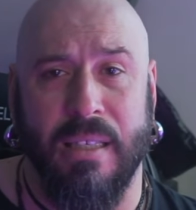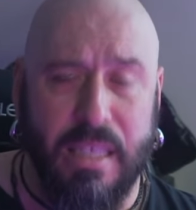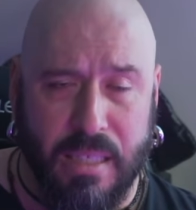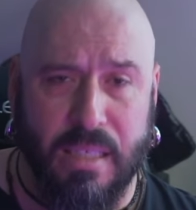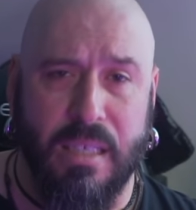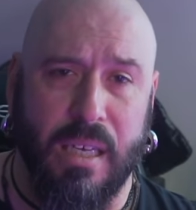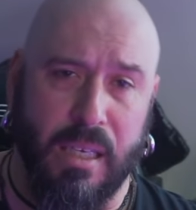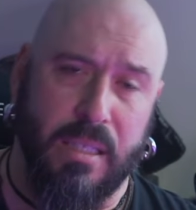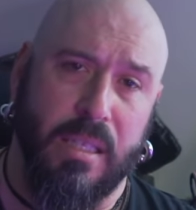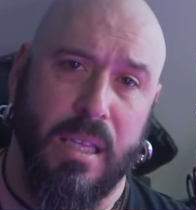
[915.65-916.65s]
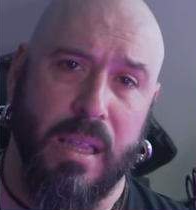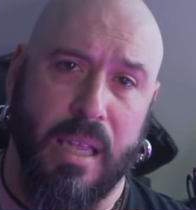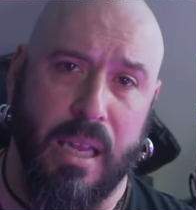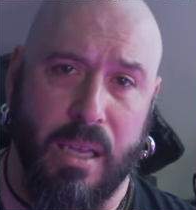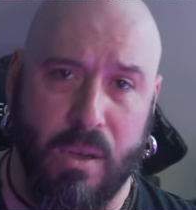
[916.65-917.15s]
It sucks
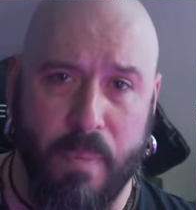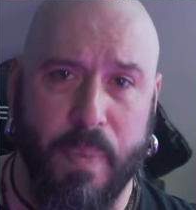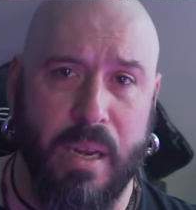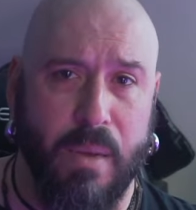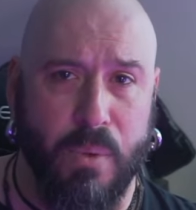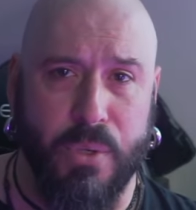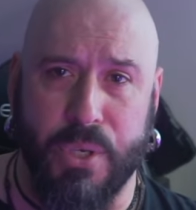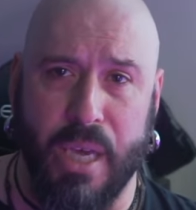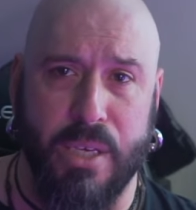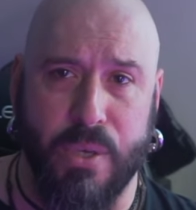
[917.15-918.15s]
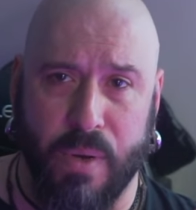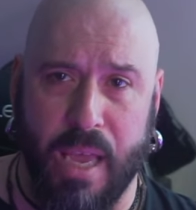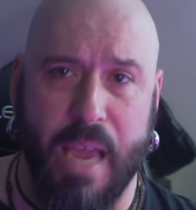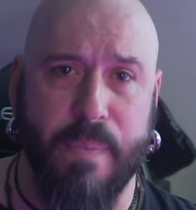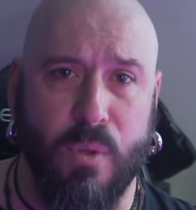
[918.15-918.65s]
that a company would change your
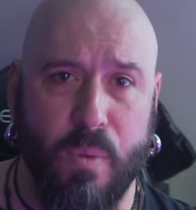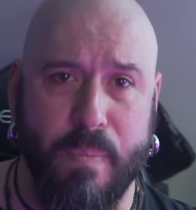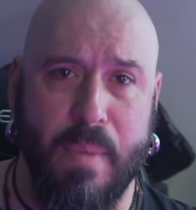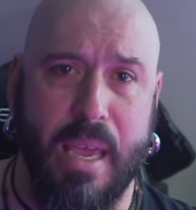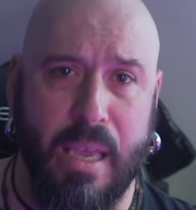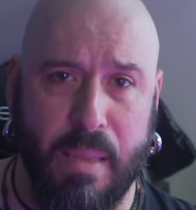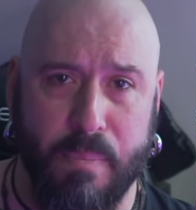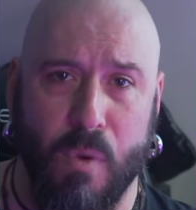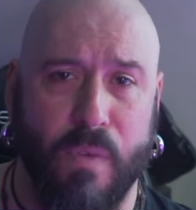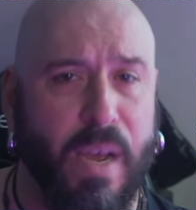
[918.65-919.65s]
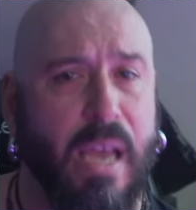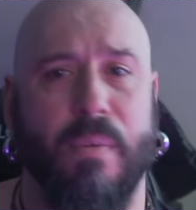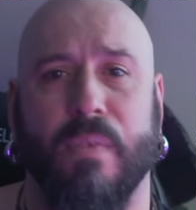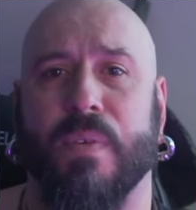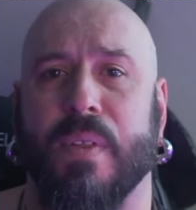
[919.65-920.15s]
game to make it more
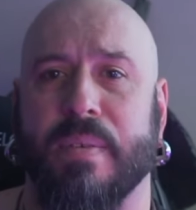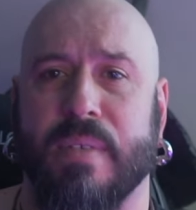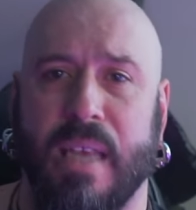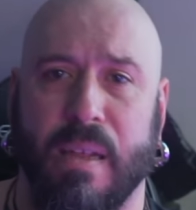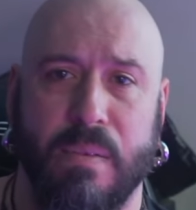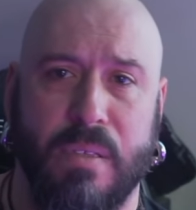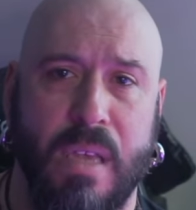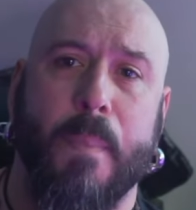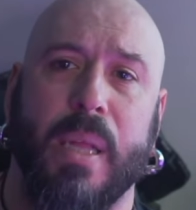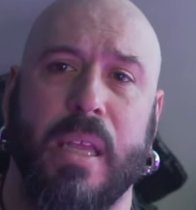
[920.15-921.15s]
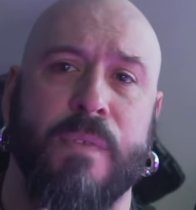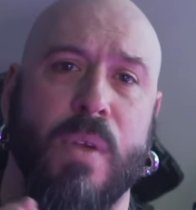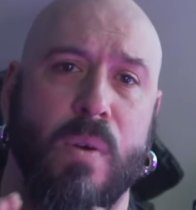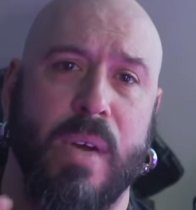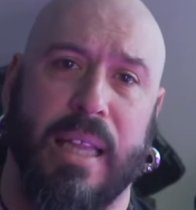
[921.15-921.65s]
viable for themselves. But if
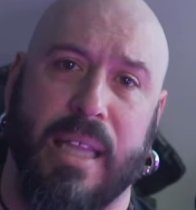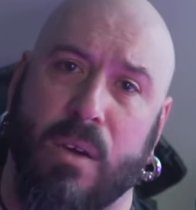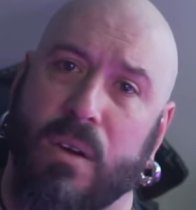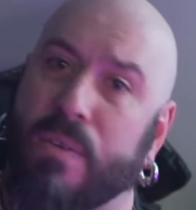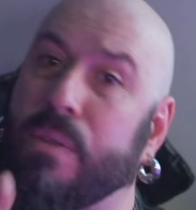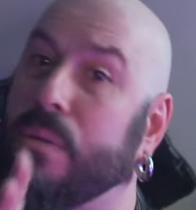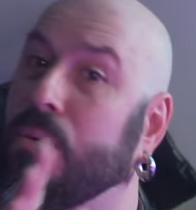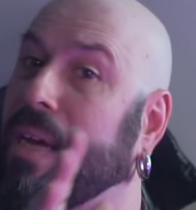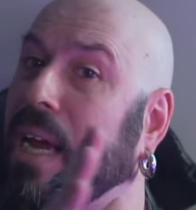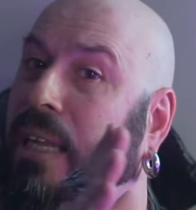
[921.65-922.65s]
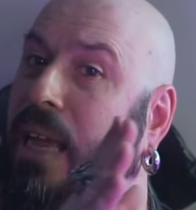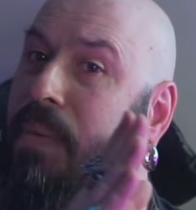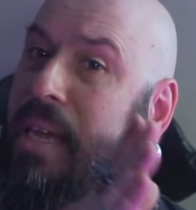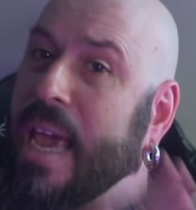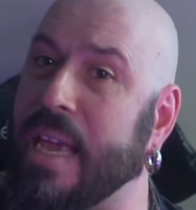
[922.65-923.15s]
you look at the Call of Cthulhu card
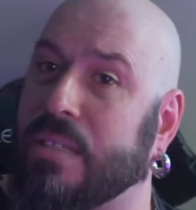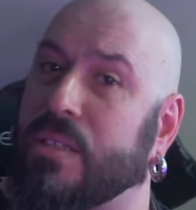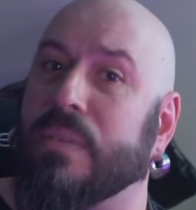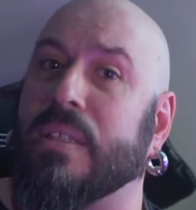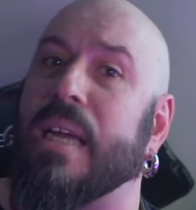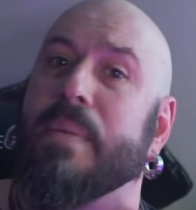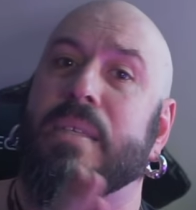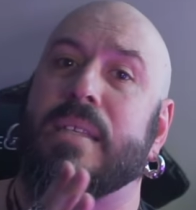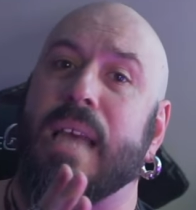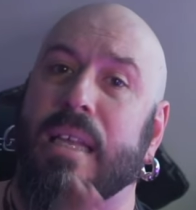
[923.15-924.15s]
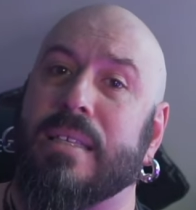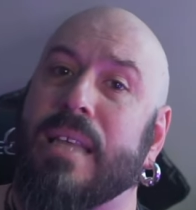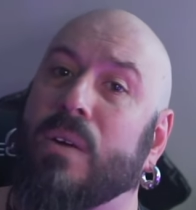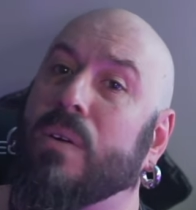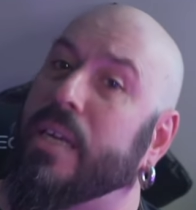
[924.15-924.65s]
game case, sometimes that's
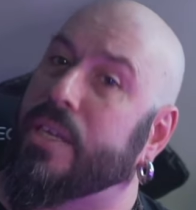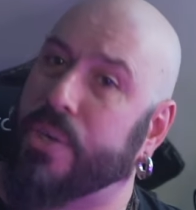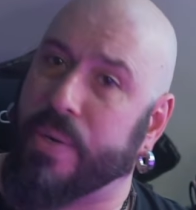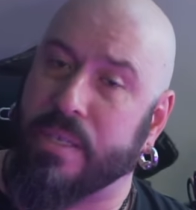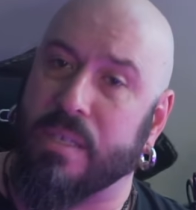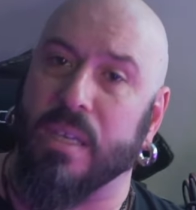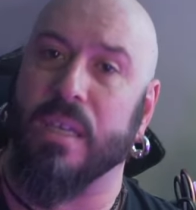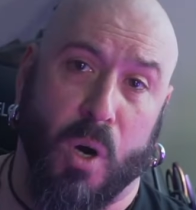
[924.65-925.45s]
their only choice.